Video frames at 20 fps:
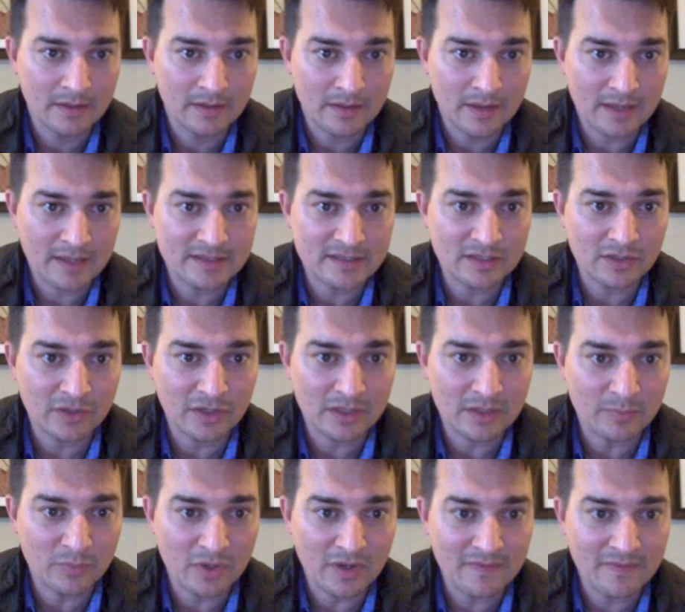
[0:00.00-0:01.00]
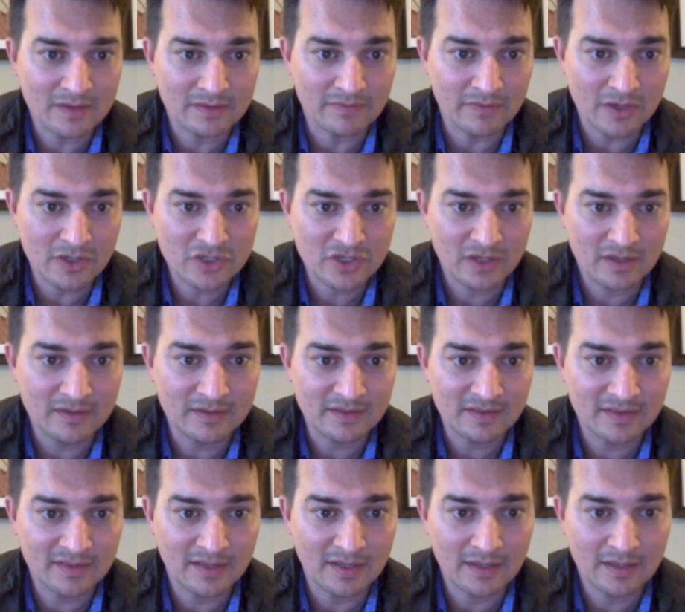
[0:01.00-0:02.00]
I can still get to previous
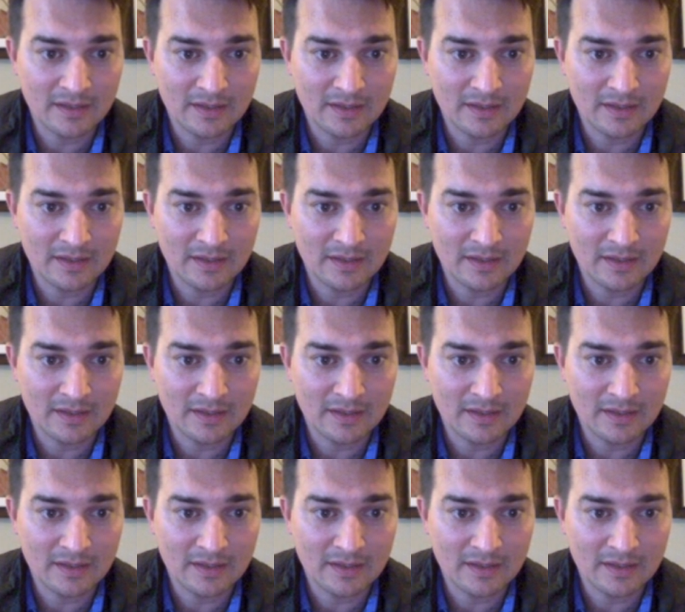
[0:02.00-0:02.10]
versions,